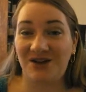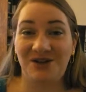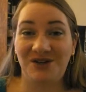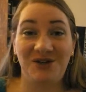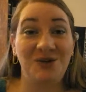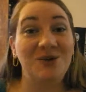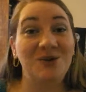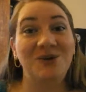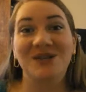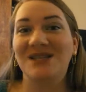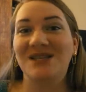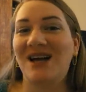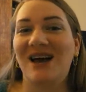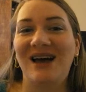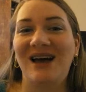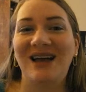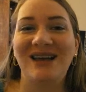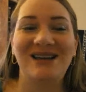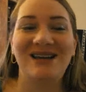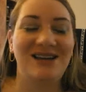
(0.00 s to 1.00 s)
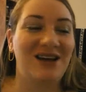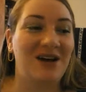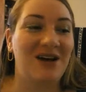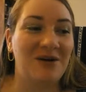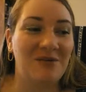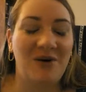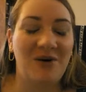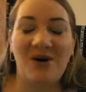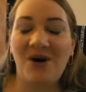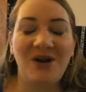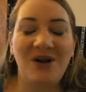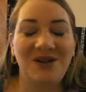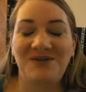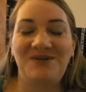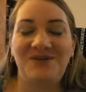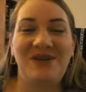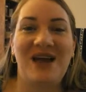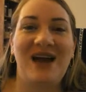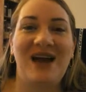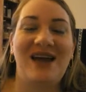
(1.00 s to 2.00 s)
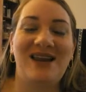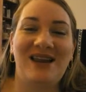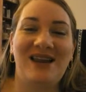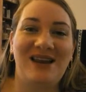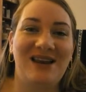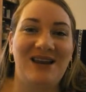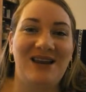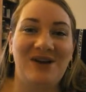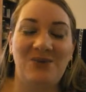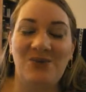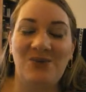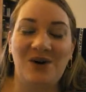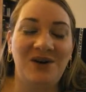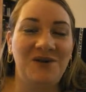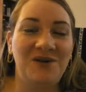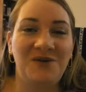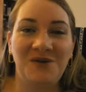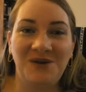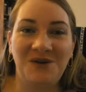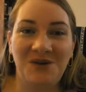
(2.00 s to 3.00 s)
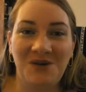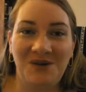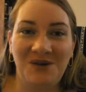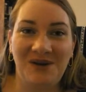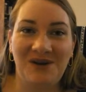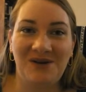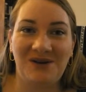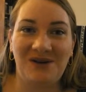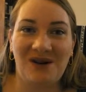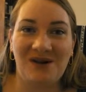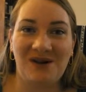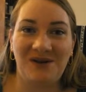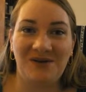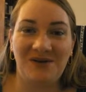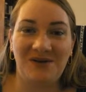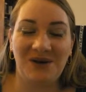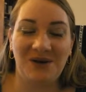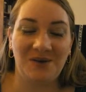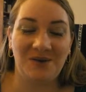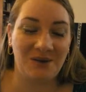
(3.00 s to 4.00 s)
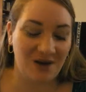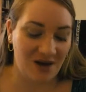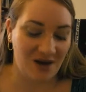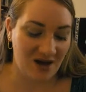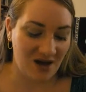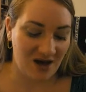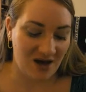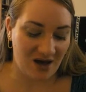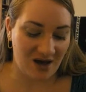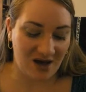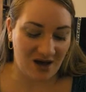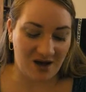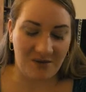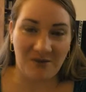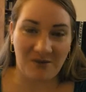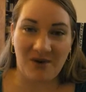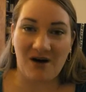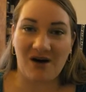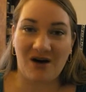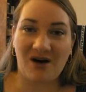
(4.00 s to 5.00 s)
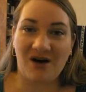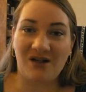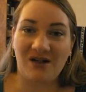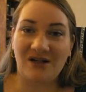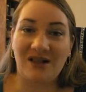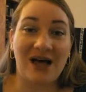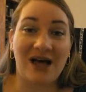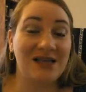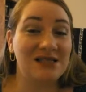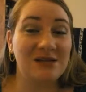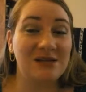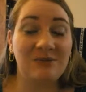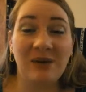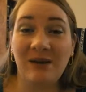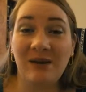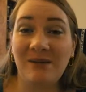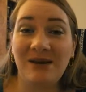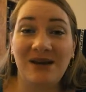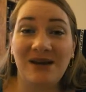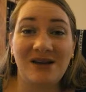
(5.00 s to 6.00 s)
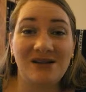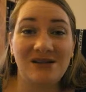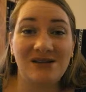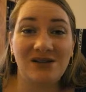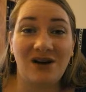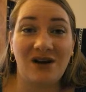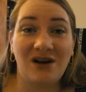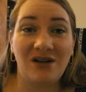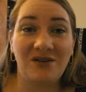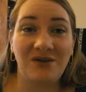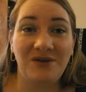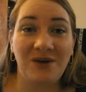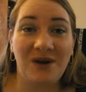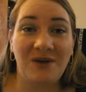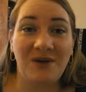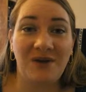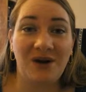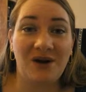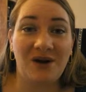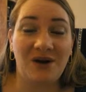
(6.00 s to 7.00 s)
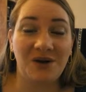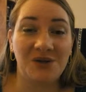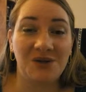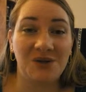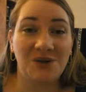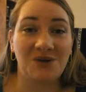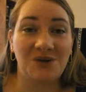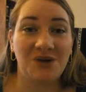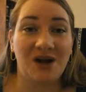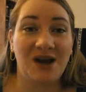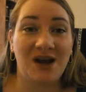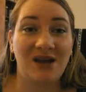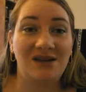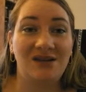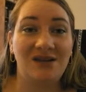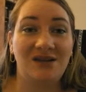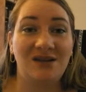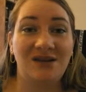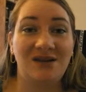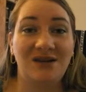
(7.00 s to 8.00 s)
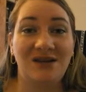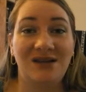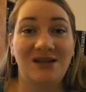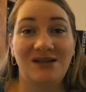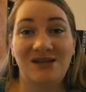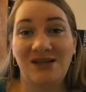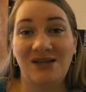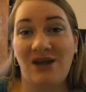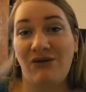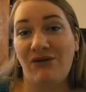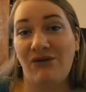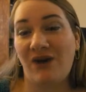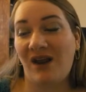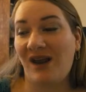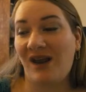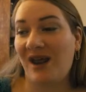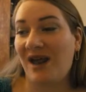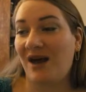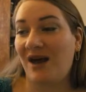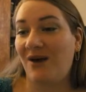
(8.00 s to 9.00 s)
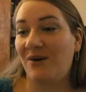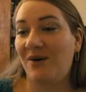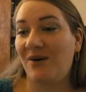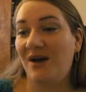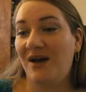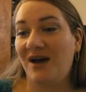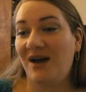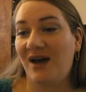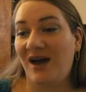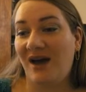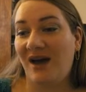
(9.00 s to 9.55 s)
good Yuletide, all of that, and wonderful New Year to all of you. Lots of baby dust to all of you out there also trying to conceive right now.